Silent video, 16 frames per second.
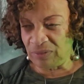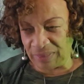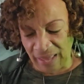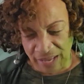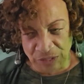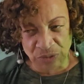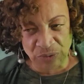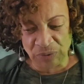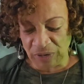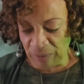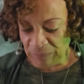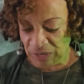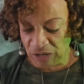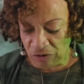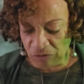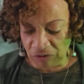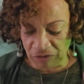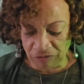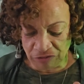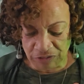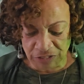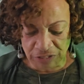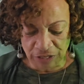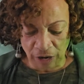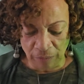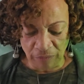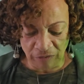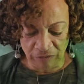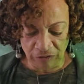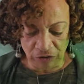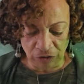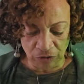That's what I'm hearing for some
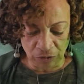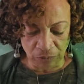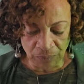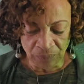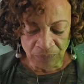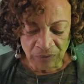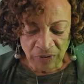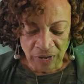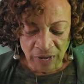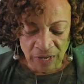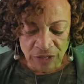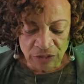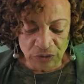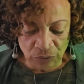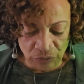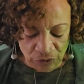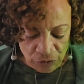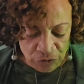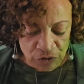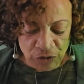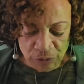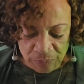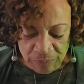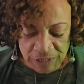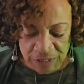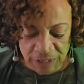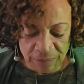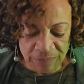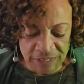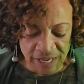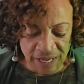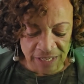of you. So there could be
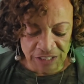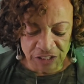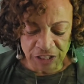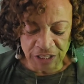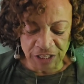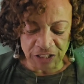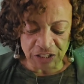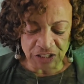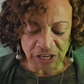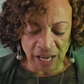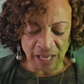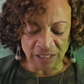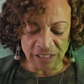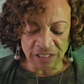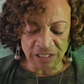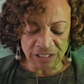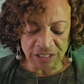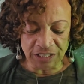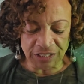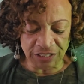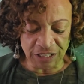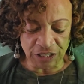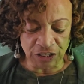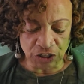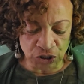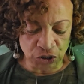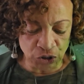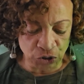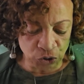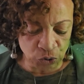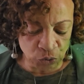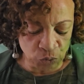some tension and challenges in
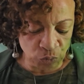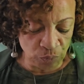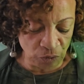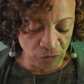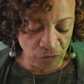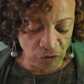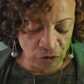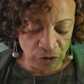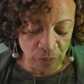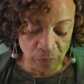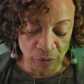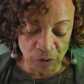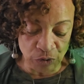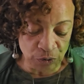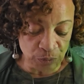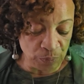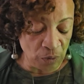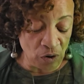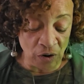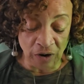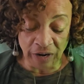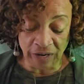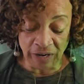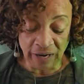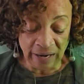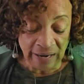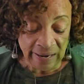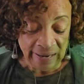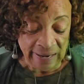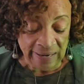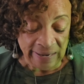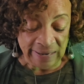June, but for the most part,
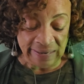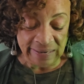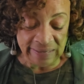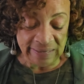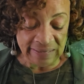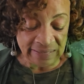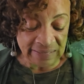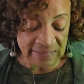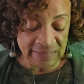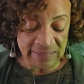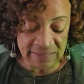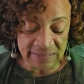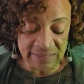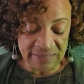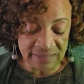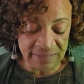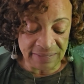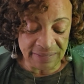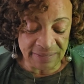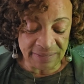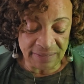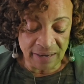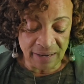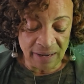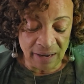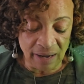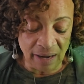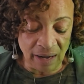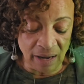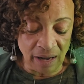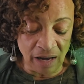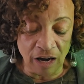it is
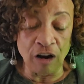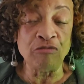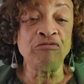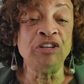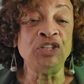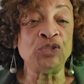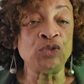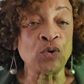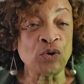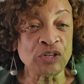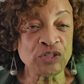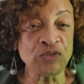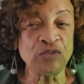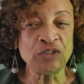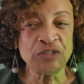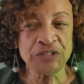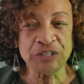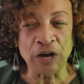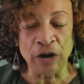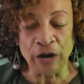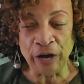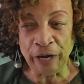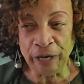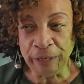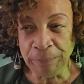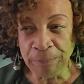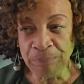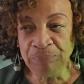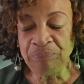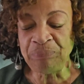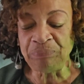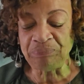a resourceful
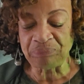time.